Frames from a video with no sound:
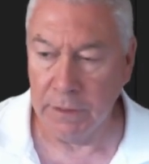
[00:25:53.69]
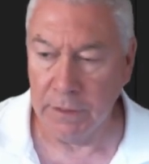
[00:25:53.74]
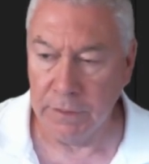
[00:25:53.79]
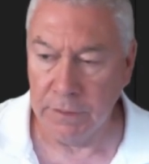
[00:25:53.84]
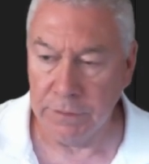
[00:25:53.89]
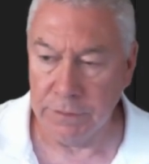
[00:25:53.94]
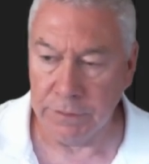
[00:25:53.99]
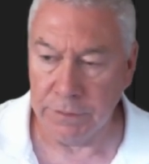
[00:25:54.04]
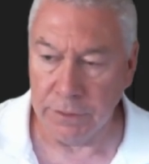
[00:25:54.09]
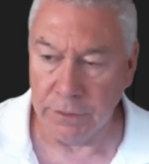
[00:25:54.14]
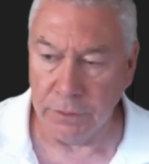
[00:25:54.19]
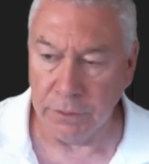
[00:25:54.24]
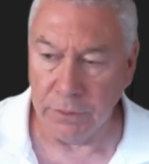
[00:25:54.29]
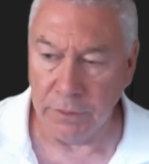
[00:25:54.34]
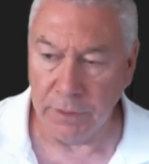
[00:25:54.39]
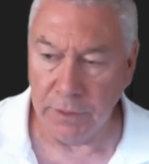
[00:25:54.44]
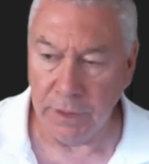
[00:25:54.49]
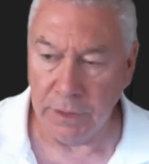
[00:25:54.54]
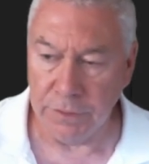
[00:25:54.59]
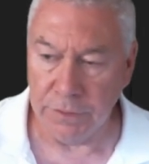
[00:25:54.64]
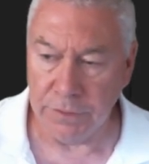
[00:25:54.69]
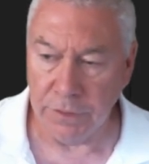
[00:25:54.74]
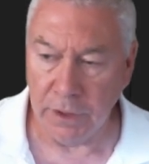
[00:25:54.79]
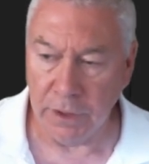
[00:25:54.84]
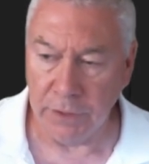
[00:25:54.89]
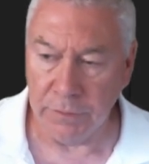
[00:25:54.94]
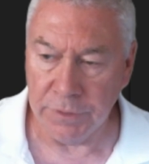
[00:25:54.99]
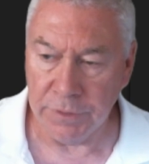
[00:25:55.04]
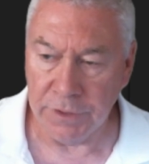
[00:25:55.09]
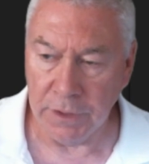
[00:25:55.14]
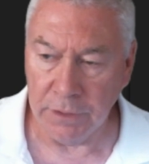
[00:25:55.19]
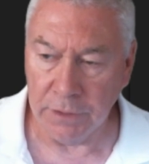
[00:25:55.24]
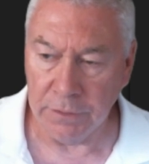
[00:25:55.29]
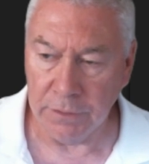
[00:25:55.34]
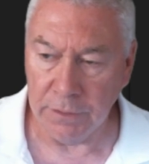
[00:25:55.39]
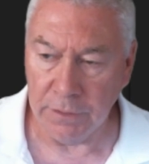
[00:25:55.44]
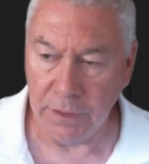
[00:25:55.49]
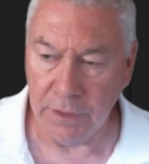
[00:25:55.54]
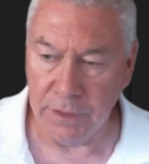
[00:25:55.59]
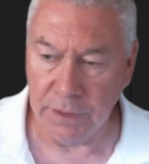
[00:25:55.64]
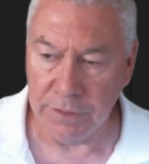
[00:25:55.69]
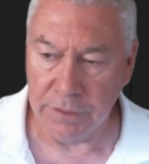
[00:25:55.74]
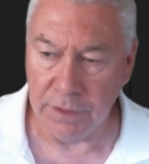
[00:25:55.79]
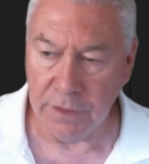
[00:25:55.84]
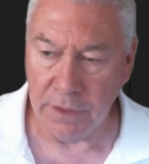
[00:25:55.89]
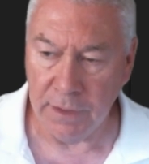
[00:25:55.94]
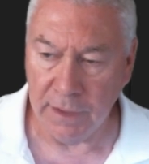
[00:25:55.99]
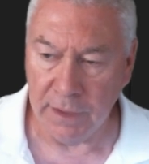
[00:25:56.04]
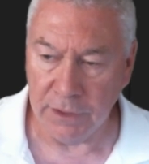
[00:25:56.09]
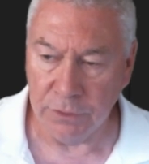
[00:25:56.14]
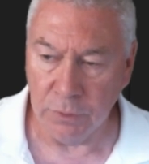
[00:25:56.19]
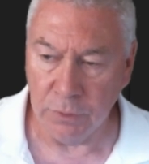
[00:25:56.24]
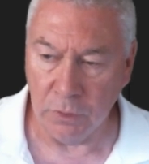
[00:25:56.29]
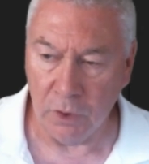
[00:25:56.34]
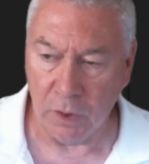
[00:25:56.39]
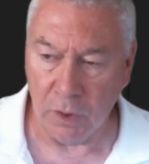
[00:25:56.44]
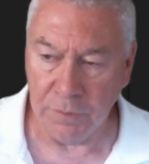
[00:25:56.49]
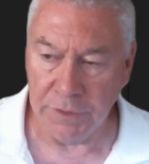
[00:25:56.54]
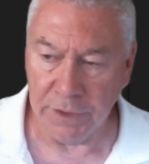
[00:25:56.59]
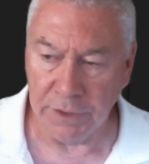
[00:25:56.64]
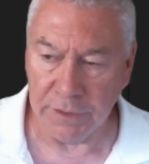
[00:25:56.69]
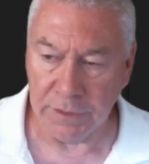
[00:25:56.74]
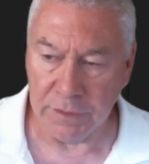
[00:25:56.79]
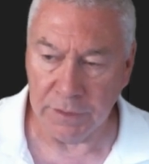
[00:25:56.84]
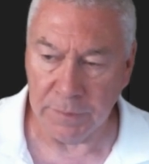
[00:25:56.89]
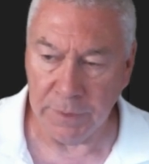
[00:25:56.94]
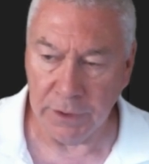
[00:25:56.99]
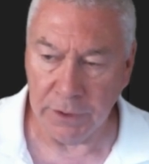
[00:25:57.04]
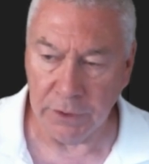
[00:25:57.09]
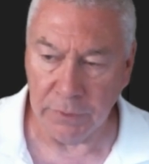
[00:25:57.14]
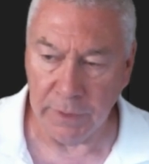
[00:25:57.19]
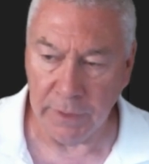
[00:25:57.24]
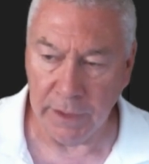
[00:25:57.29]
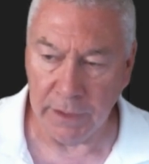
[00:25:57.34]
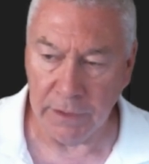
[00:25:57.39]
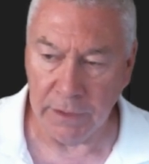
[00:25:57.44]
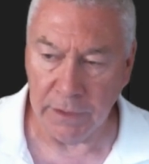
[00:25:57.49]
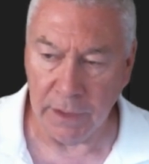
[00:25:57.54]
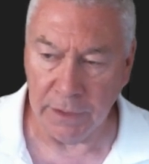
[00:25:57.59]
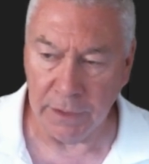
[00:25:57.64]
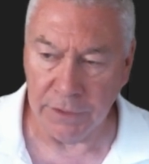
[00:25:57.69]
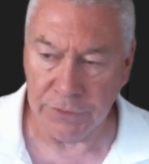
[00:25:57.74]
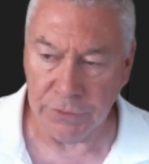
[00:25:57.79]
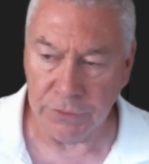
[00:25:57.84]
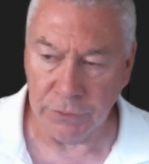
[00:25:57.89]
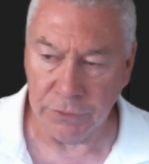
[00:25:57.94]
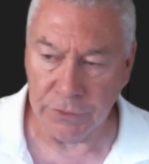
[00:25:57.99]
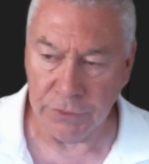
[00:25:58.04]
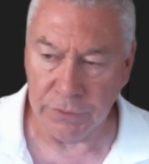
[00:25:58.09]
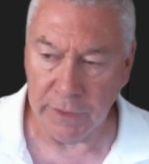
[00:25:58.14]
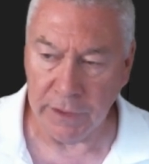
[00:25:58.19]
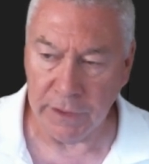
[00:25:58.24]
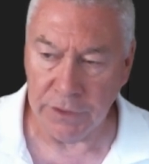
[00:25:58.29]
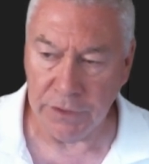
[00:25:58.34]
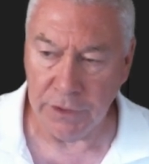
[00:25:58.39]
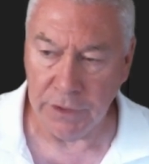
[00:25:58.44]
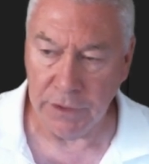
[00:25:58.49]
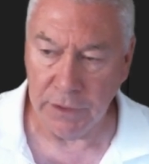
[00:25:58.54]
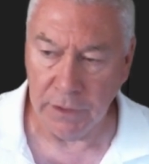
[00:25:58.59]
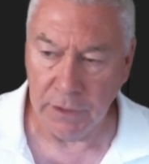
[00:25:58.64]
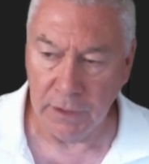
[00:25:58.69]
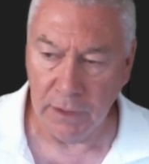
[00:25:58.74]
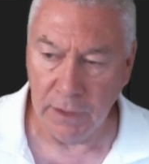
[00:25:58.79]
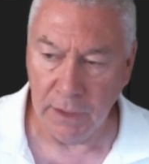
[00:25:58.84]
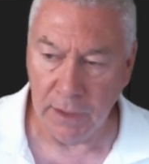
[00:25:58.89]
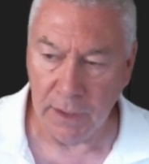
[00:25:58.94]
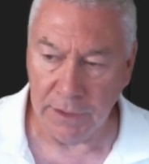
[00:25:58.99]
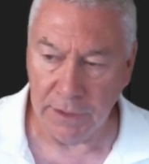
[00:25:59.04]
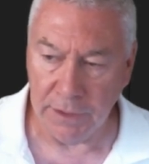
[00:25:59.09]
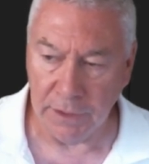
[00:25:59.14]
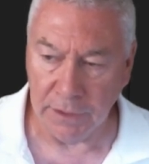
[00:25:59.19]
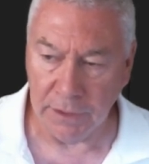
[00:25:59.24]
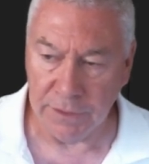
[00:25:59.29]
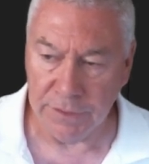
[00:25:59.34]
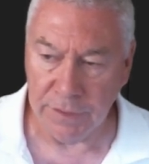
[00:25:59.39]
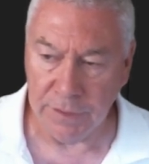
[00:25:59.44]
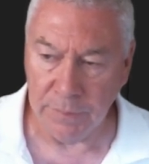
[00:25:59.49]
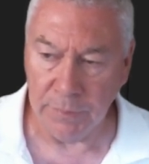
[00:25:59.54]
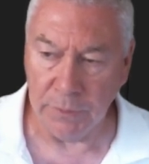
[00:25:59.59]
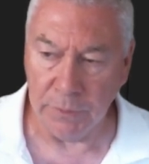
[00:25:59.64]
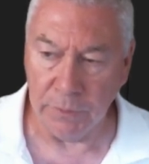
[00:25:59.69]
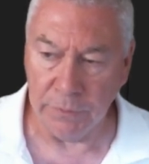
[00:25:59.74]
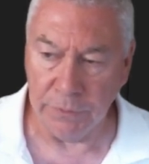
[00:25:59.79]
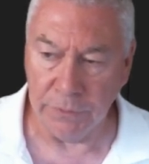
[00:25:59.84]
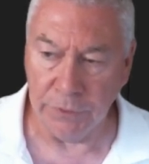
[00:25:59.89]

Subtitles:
So inside result is the actual object that's been created, underscore strategy, and then I can simply refer